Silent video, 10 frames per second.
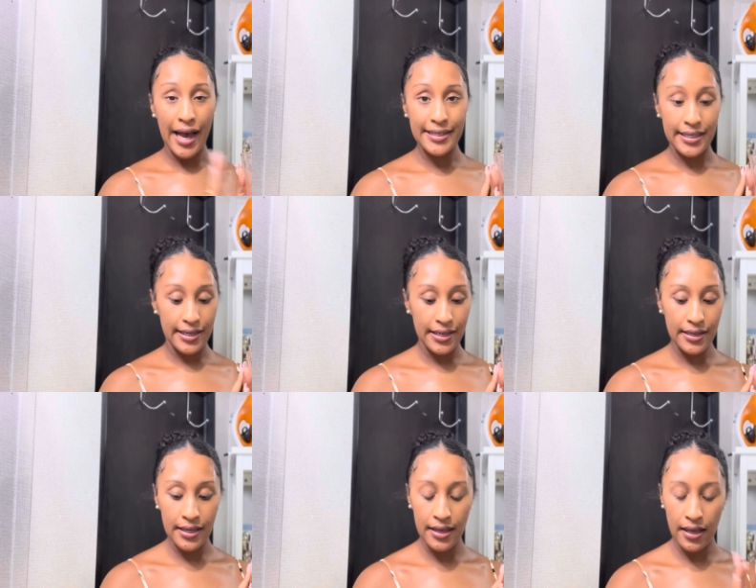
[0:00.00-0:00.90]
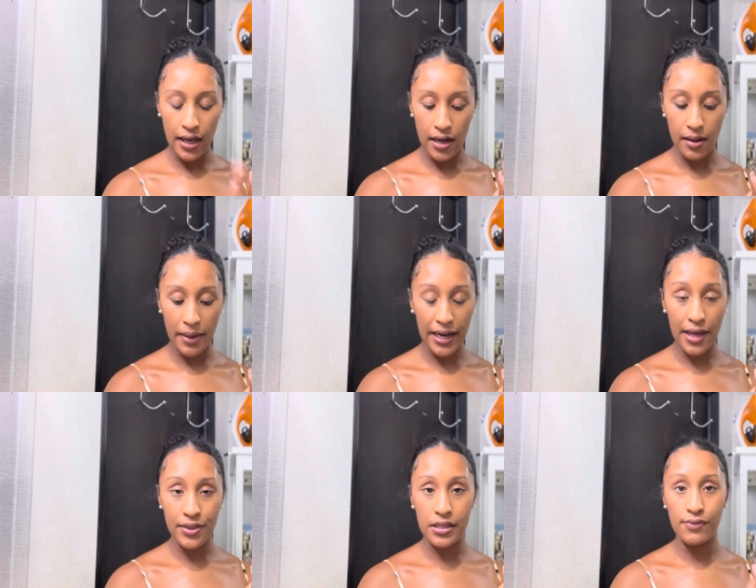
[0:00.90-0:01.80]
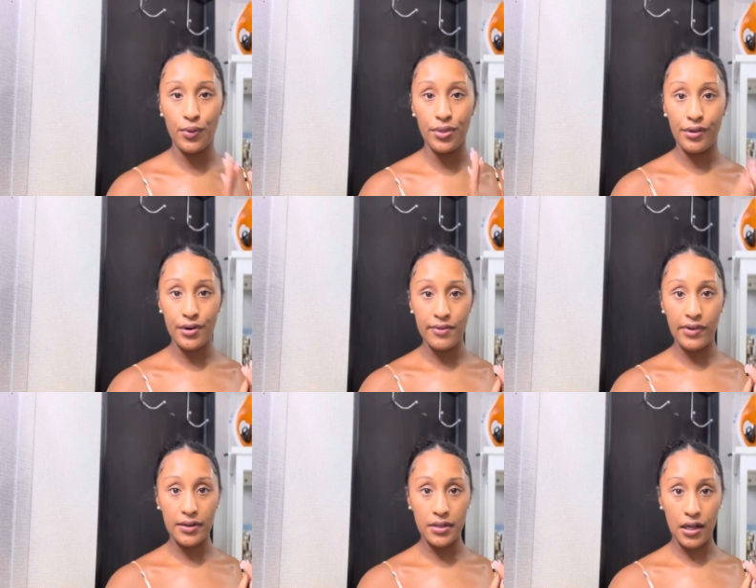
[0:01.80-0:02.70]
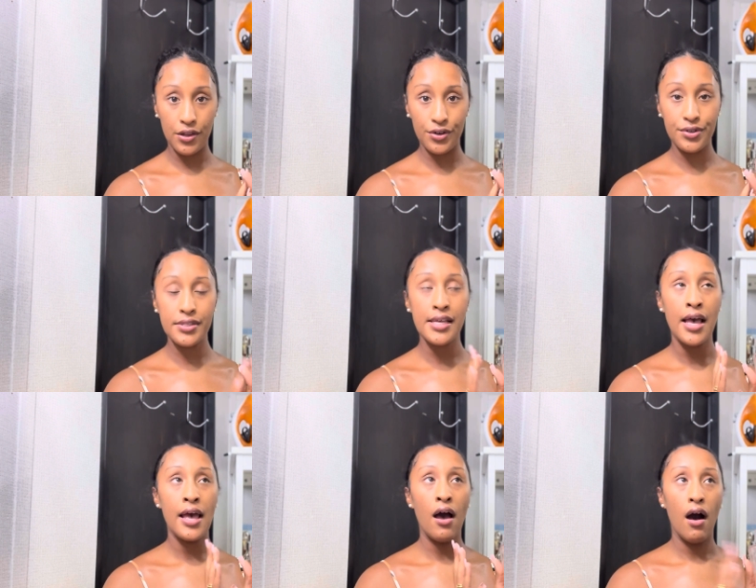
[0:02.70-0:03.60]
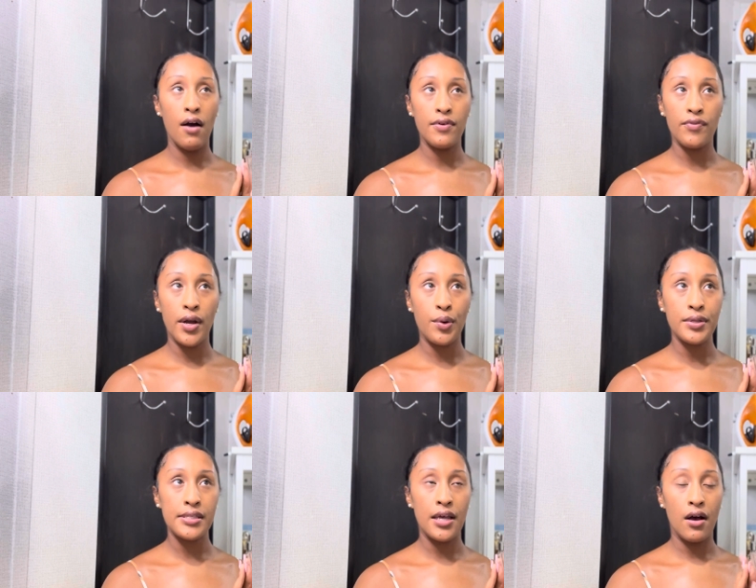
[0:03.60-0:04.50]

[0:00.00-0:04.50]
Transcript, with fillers: I didn't. Um, I got this for thirty-five dollars off of Fragrance Net.